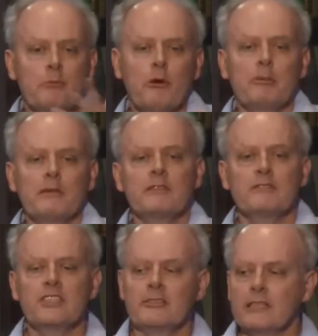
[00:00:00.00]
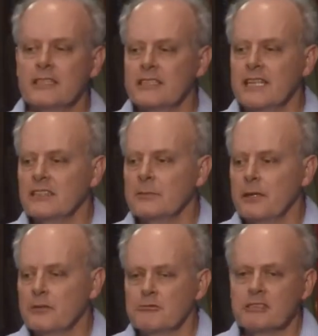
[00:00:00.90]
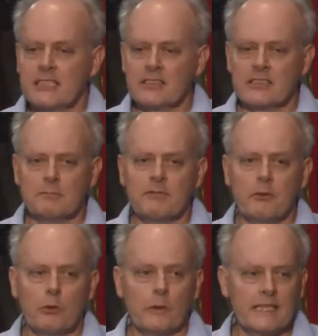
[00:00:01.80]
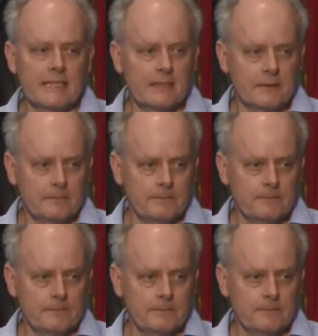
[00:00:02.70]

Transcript: probably would have generated antibiotic resistance before we did.